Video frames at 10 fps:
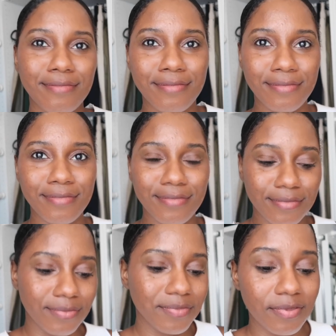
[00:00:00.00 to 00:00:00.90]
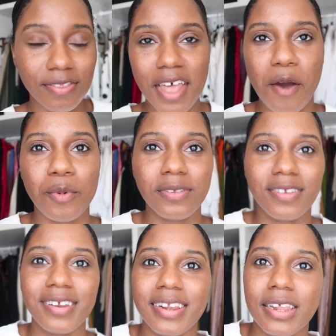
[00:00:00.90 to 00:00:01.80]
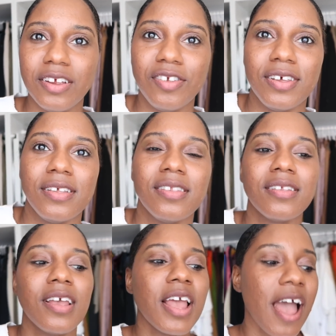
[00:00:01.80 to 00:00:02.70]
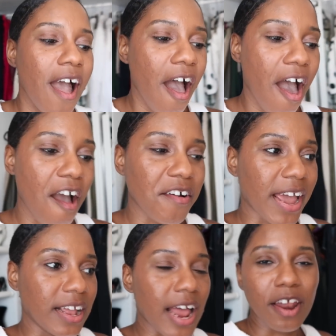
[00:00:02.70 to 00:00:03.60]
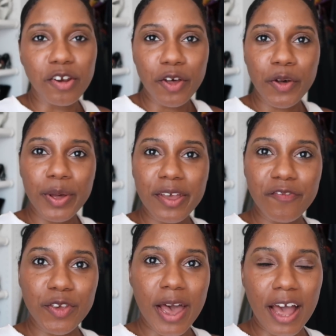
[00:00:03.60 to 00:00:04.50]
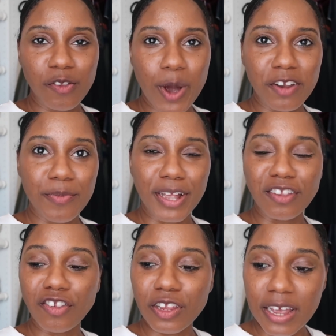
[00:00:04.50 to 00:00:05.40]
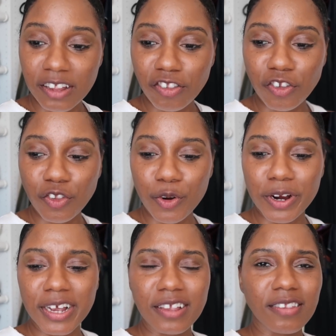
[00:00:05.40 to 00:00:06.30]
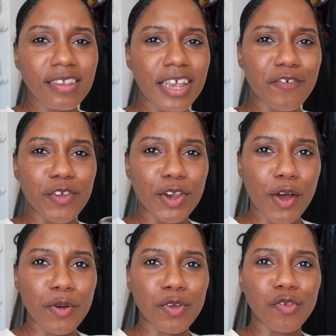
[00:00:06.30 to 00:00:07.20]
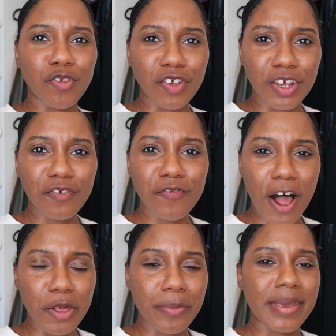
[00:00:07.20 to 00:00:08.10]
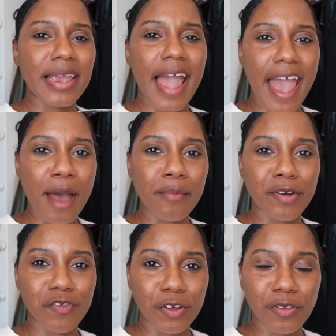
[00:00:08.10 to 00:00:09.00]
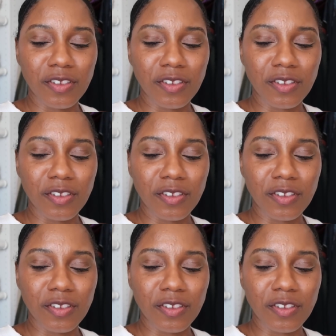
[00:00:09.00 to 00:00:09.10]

mmm that was delicious all right i don't know if you guys watch my insta stories if you don't you should follow me at monroe